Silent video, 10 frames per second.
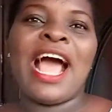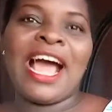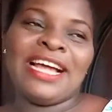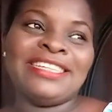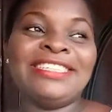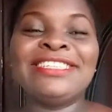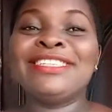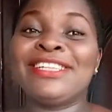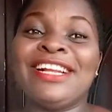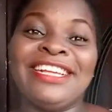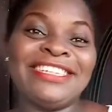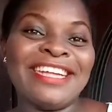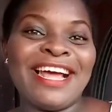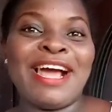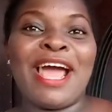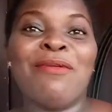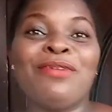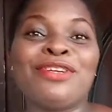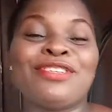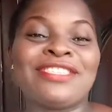And little Linda, I
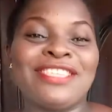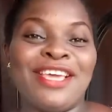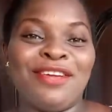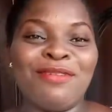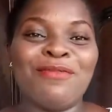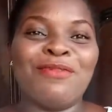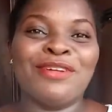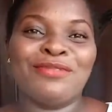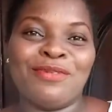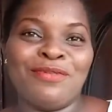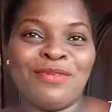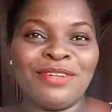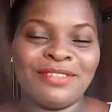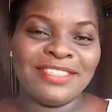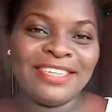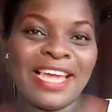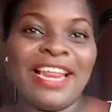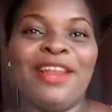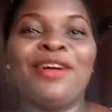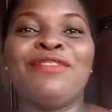wish to see you one-on-one one day.
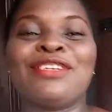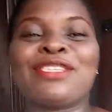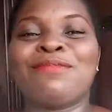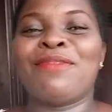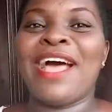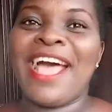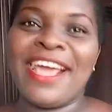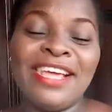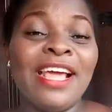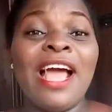I love your smile.